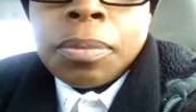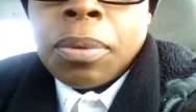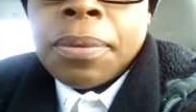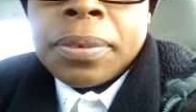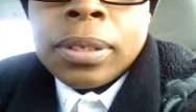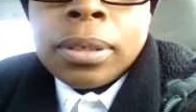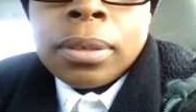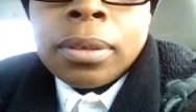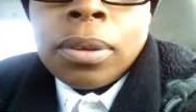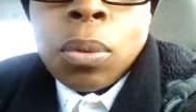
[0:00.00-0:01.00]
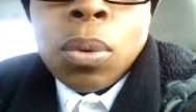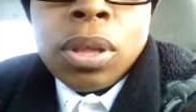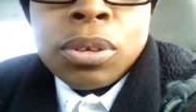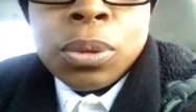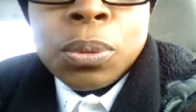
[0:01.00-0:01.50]
It's prevalent,
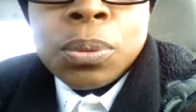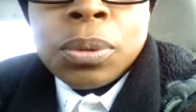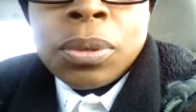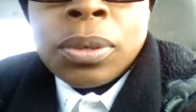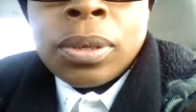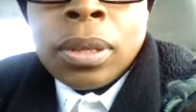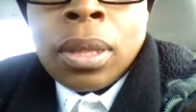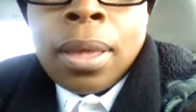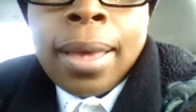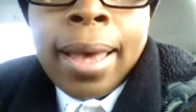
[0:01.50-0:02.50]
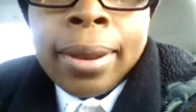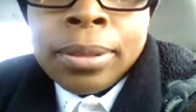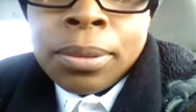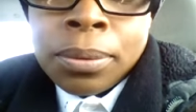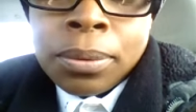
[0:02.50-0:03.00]
well known
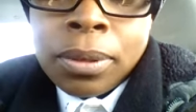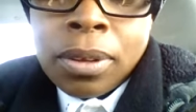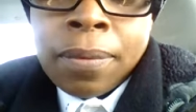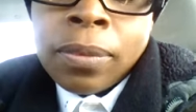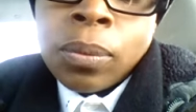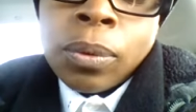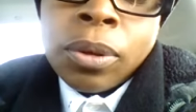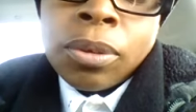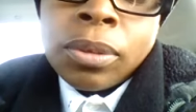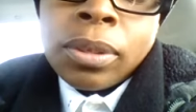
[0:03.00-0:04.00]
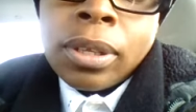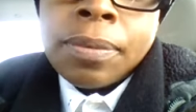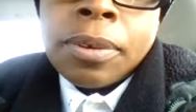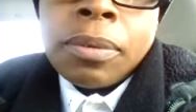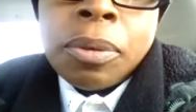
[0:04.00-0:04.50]
attitude of the world.
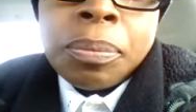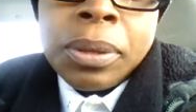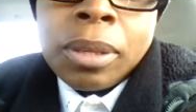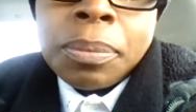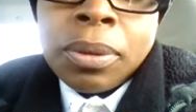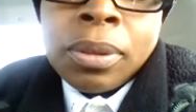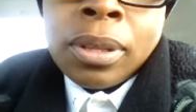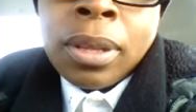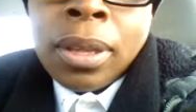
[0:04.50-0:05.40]
Even our own people